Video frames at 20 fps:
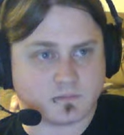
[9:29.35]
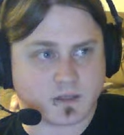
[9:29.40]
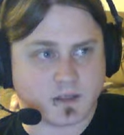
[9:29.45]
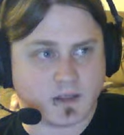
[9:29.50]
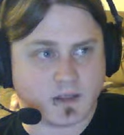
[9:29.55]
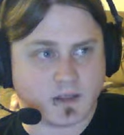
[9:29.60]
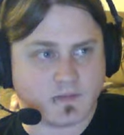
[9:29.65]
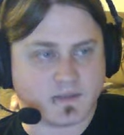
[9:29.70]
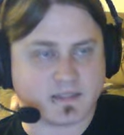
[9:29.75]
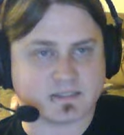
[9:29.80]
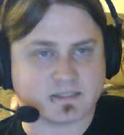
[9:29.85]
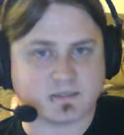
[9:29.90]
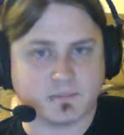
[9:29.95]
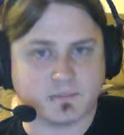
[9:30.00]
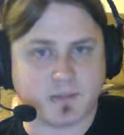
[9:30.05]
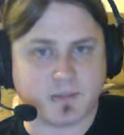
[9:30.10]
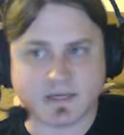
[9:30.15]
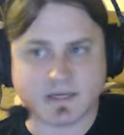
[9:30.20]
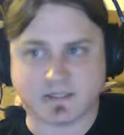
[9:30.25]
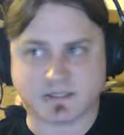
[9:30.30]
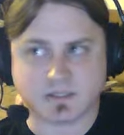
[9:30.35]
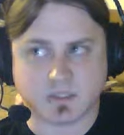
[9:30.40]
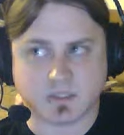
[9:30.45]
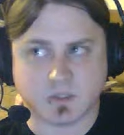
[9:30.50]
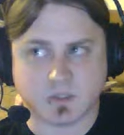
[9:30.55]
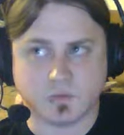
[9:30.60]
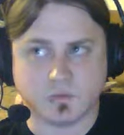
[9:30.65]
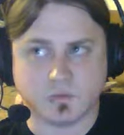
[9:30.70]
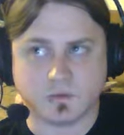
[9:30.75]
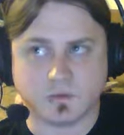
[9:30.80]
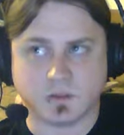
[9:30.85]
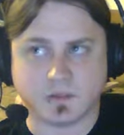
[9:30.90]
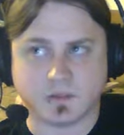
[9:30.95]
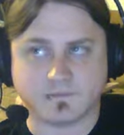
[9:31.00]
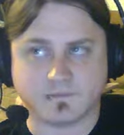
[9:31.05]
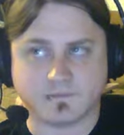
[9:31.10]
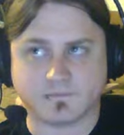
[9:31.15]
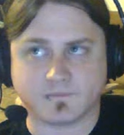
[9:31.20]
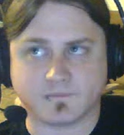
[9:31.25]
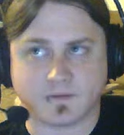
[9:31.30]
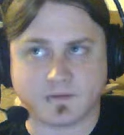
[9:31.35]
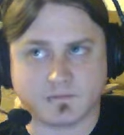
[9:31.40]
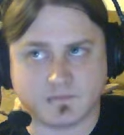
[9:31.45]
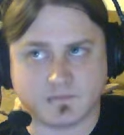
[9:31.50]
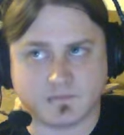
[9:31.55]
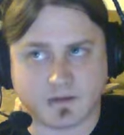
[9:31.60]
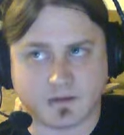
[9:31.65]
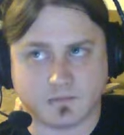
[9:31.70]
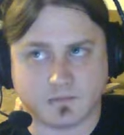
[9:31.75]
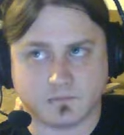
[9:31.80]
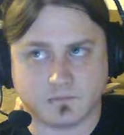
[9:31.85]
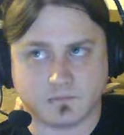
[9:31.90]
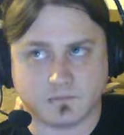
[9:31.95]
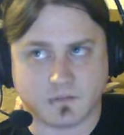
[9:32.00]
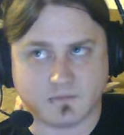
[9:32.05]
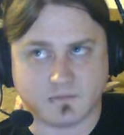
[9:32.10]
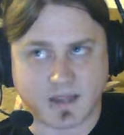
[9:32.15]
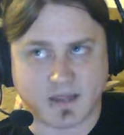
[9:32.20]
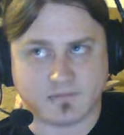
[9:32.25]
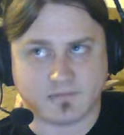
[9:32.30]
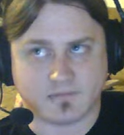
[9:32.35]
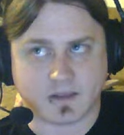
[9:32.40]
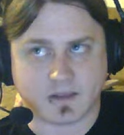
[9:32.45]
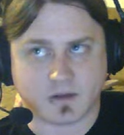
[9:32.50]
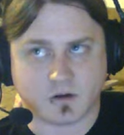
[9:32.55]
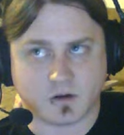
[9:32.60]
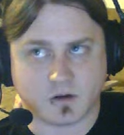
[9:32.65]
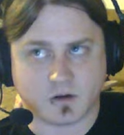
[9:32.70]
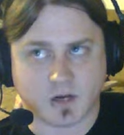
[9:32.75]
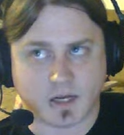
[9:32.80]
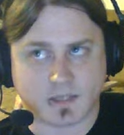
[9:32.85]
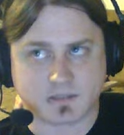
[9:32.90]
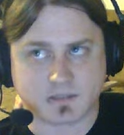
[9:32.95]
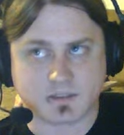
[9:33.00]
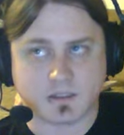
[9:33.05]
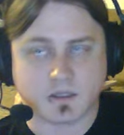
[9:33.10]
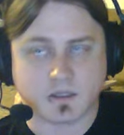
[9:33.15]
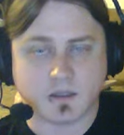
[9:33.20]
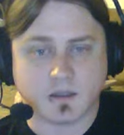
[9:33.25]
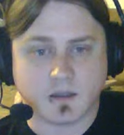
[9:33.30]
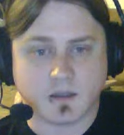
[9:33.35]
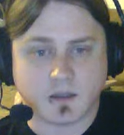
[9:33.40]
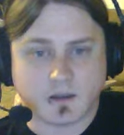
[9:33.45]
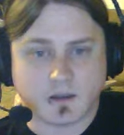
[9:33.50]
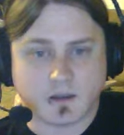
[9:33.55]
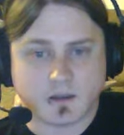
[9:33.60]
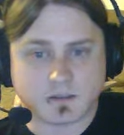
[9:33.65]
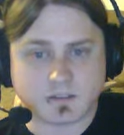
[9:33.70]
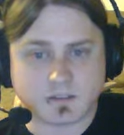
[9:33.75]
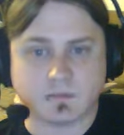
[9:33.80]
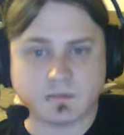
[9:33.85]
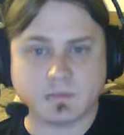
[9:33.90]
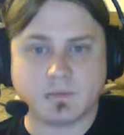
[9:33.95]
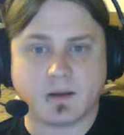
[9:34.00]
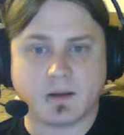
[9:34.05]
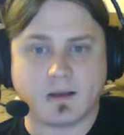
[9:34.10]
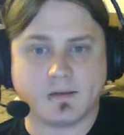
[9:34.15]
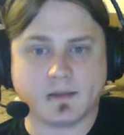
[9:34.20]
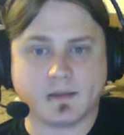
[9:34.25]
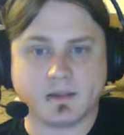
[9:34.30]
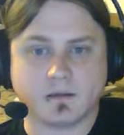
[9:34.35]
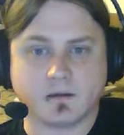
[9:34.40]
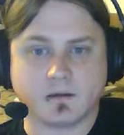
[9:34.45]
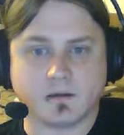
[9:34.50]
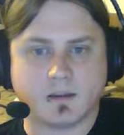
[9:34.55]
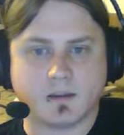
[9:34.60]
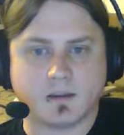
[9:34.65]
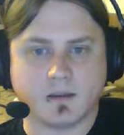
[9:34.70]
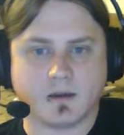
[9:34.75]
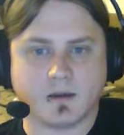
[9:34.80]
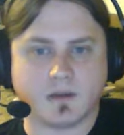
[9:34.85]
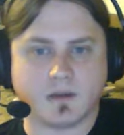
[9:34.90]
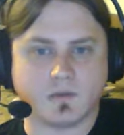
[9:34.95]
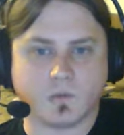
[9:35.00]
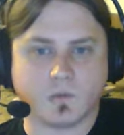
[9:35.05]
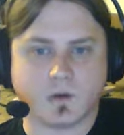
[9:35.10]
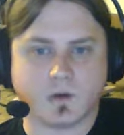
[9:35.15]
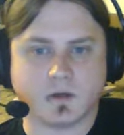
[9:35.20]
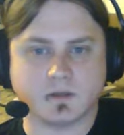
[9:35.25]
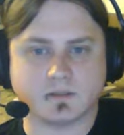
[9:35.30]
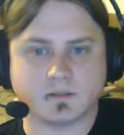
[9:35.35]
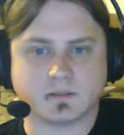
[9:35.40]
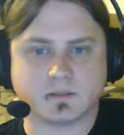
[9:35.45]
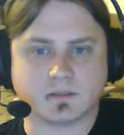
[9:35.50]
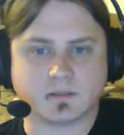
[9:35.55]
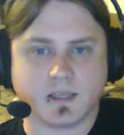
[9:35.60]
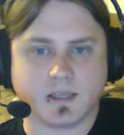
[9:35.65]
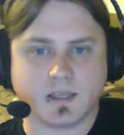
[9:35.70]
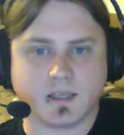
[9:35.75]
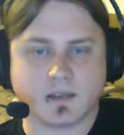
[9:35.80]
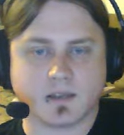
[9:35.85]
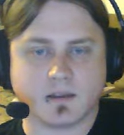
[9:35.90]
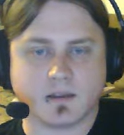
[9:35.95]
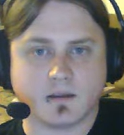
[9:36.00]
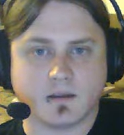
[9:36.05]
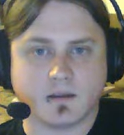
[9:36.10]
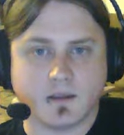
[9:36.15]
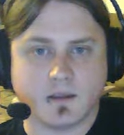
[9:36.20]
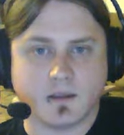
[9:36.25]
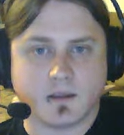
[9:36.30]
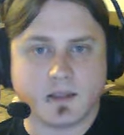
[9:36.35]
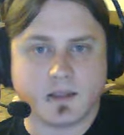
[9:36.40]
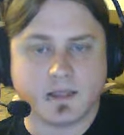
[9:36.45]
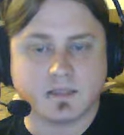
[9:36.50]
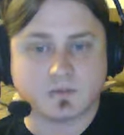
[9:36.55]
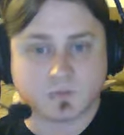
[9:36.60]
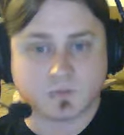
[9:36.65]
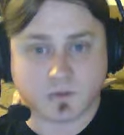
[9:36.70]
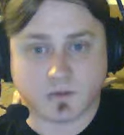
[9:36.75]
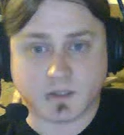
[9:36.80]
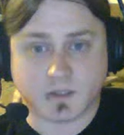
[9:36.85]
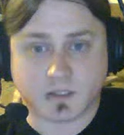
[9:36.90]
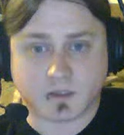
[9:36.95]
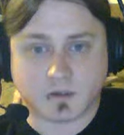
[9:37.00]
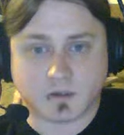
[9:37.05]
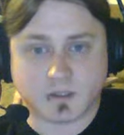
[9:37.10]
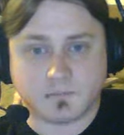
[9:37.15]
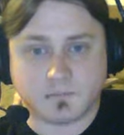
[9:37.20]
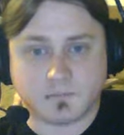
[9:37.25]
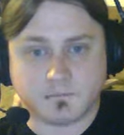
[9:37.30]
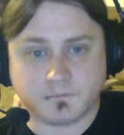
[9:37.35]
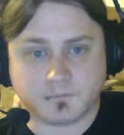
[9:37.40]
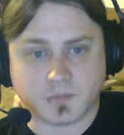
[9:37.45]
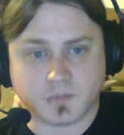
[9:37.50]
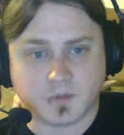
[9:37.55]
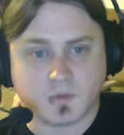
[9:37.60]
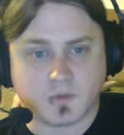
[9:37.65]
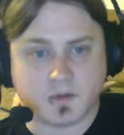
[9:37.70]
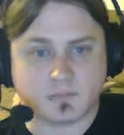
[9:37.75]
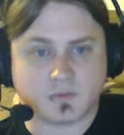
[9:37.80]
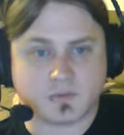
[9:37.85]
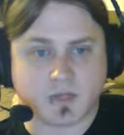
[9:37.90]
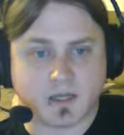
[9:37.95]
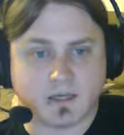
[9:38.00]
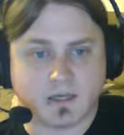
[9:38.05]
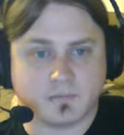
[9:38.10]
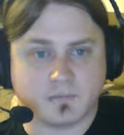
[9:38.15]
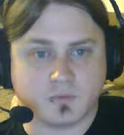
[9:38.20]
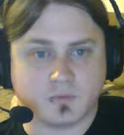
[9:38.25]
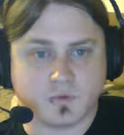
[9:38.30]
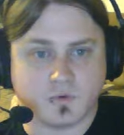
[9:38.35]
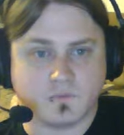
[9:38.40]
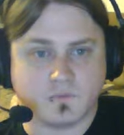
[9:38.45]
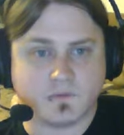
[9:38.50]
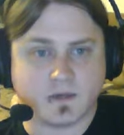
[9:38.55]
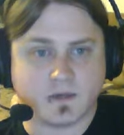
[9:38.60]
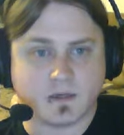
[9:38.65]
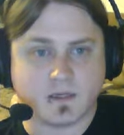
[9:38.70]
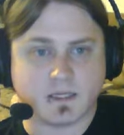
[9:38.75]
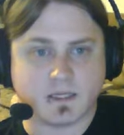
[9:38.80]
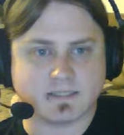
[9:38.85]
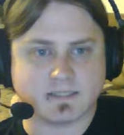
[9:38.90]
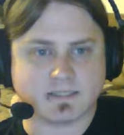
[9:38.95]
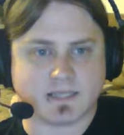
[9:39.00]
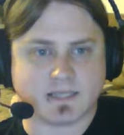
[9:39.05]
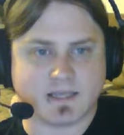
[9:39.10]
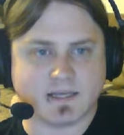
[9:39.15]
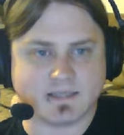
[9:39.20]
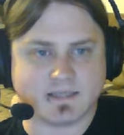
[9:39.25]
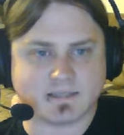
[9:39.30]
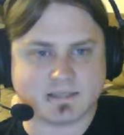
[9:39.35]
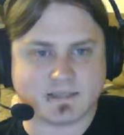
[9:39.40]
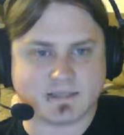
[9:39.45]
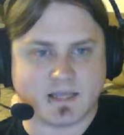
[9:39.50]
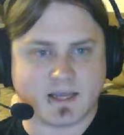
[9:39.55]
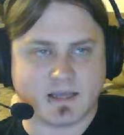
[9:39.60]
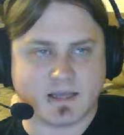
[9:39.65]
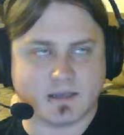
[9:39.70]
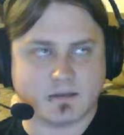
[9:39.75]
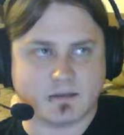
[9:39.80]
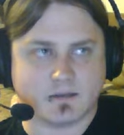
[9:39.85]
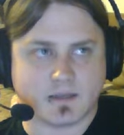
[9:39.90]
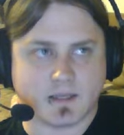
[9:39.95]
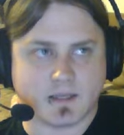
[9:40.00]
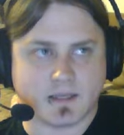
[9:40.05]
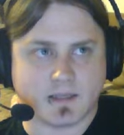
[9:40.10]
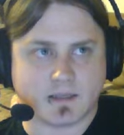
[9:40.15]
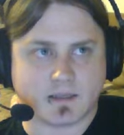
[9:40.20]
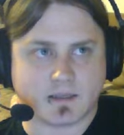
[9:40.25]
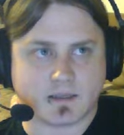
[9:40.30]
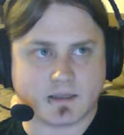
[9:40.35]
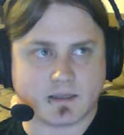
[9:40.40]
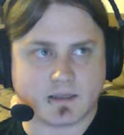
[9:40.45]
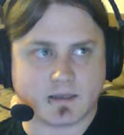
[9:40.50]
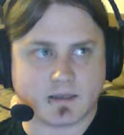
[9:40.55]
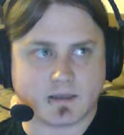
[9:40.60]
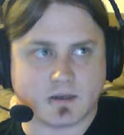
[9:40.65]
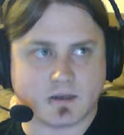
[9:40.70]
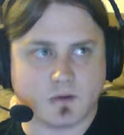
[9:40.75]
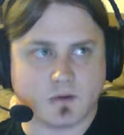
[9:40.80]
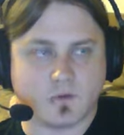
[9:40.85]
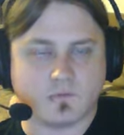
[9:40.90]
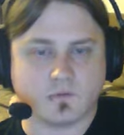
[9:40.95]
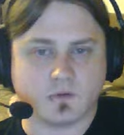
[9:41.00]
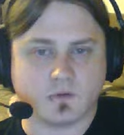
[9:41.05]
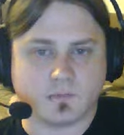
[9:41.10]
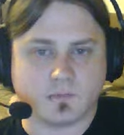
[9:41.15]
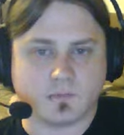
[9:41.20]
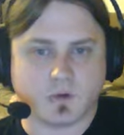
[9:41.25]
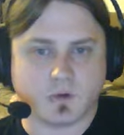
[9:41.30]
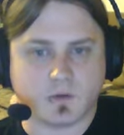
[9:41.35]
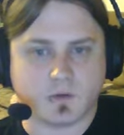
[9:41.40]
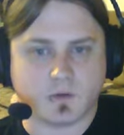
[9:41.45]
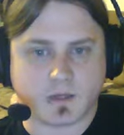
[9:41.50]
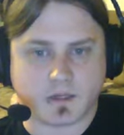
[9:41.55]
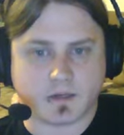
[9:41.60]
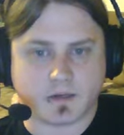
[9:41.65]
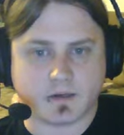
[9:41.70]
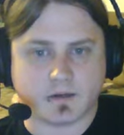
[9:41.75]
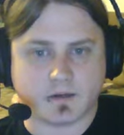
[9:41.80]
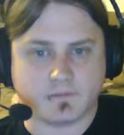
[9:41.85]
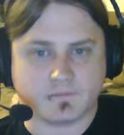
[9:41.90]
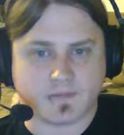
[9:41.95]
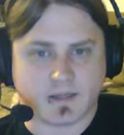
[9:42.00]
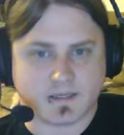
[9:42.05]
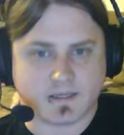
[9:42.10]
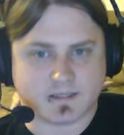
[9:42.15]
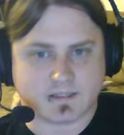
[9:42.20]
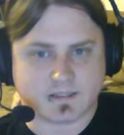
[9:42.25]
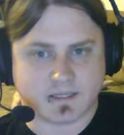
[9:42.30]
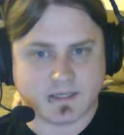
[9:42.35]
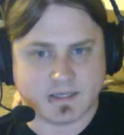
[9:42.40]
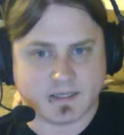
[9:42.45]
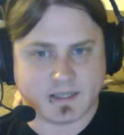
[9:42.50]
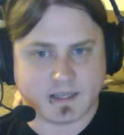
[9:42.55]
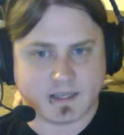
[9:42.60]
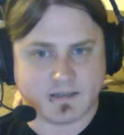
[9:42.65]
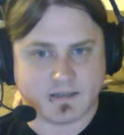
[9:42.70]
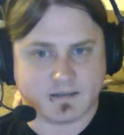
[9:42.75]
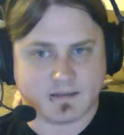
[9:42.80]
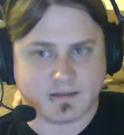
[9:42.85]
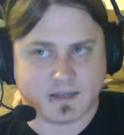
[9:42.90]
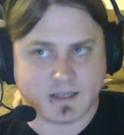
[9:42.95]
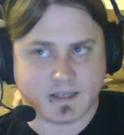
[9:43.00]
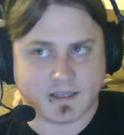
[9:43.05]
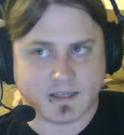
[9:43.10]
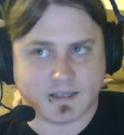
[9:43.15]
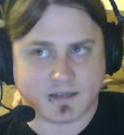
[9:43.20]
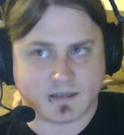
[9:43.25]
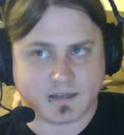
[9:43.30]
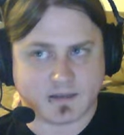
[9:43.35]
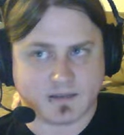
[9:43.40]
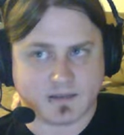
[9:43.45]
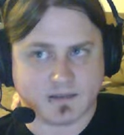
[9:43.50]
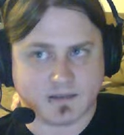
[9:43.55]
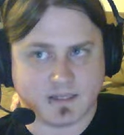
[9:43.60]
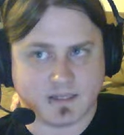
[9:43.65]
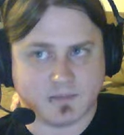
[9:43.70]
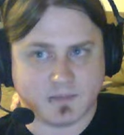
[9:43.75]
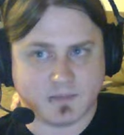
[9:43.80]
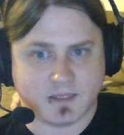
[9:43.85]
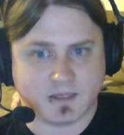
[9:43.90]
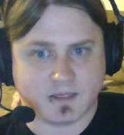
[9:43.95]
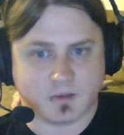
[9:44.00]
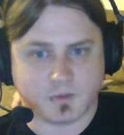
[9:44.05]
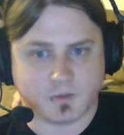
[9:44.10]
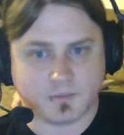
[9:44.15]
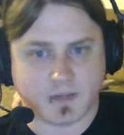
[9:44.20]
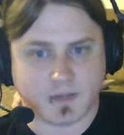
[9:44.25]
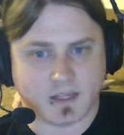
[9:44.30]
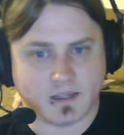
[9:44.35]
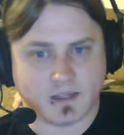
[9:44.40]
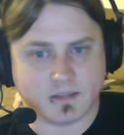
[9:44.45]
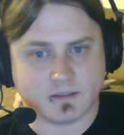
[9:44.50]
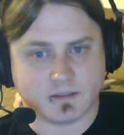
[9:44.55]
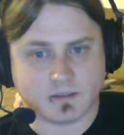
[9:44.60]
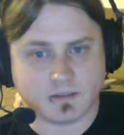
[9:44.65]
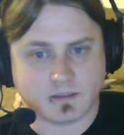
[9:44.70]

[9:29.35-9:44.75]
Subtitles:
I think it's a -2 if I have that correct. Super Poly, in other words, like is really good, but what I'm trying to prove here is that it's not like overly broken enough that it's going to get like limited or banned.